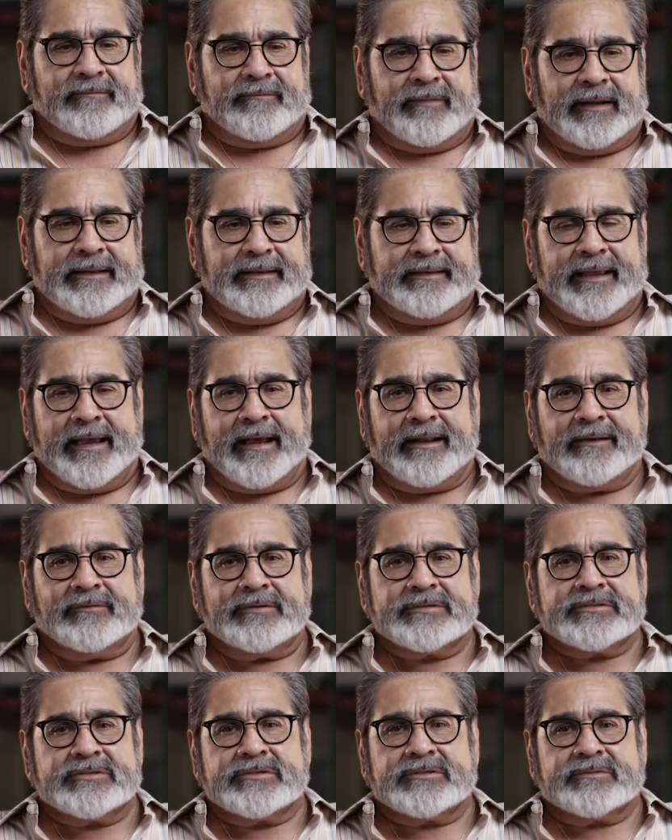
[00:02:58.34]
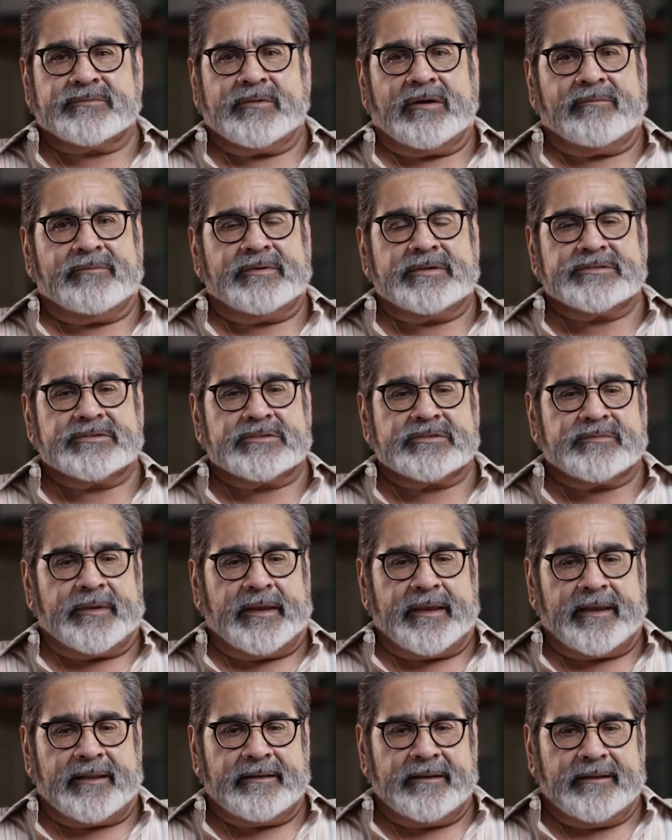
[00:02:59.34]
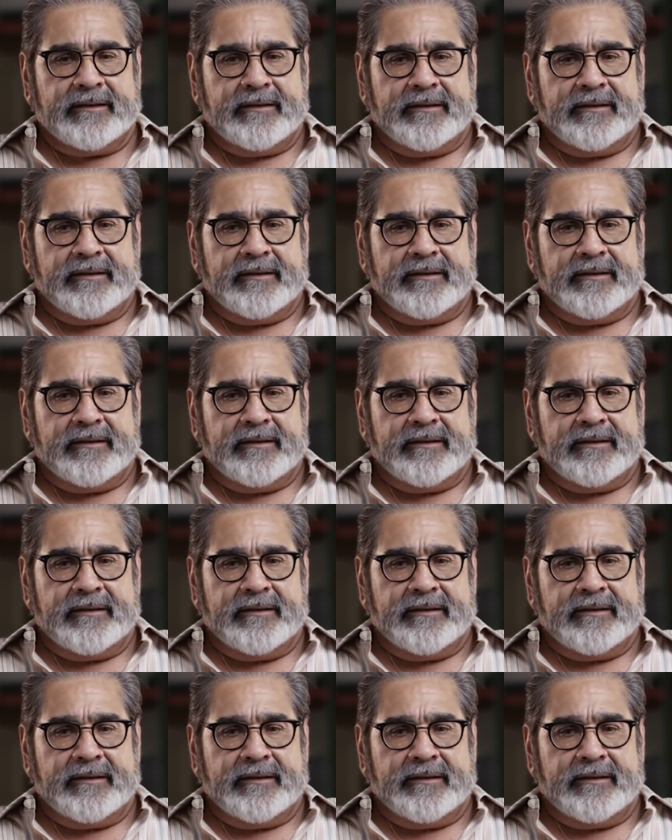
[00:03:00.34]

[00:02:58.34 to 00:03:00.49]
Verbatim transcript: my dad was a small businessman